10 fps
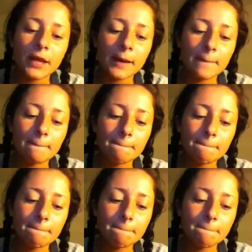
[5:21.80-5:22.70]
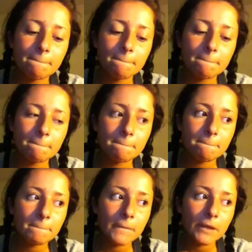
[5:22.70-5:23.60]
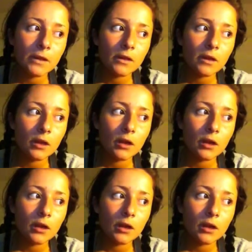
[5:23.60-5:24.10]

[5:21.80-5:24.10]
No one is speaking in this clip.